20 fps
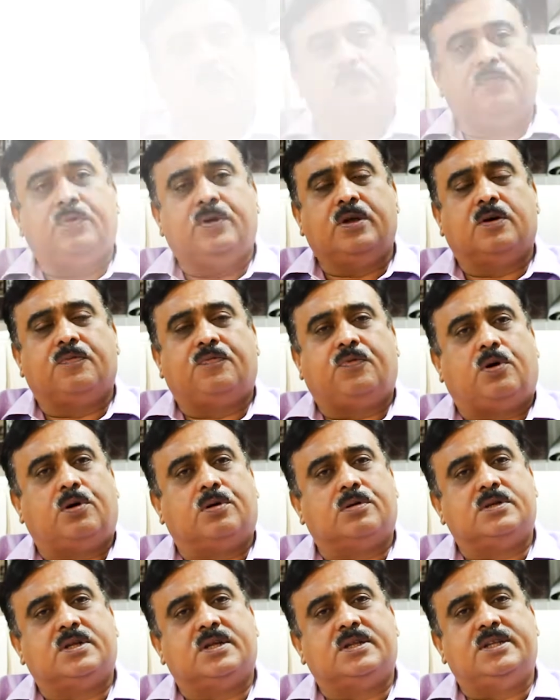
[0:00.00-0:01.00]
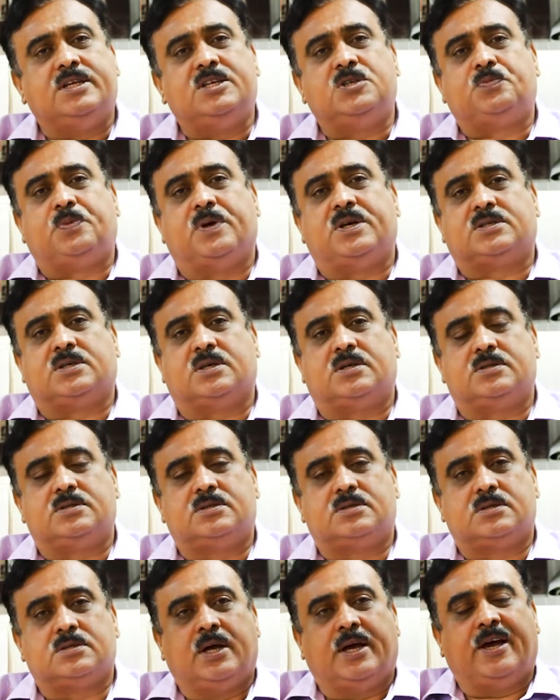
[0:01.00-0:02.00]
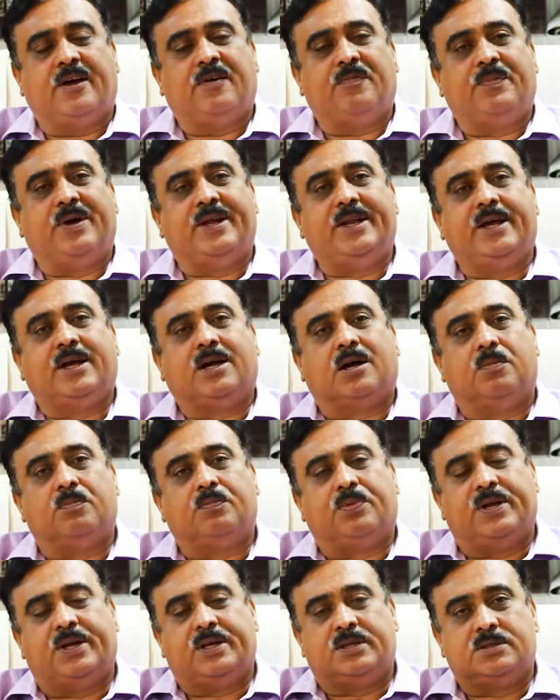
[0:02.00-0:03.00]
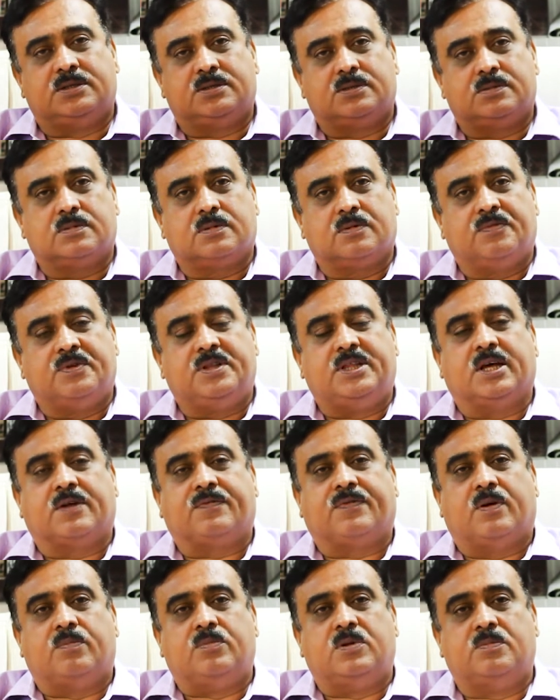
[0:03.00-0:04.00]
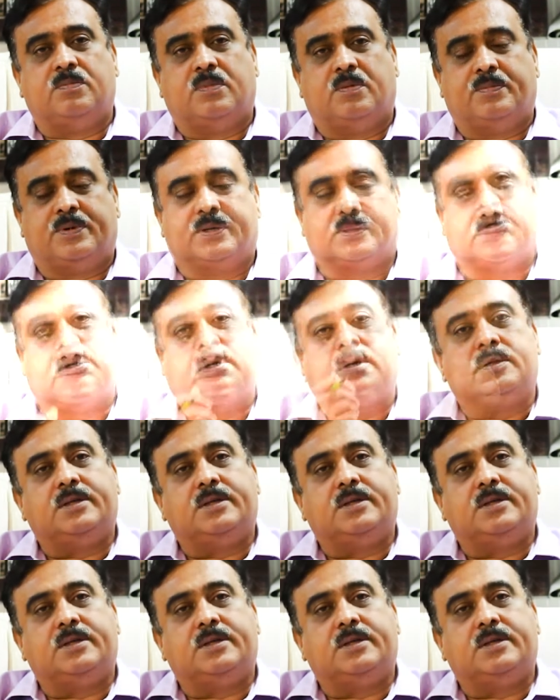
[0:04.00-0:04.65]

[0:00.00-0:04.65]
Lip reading: We have found that these patients have many complaints with their family members.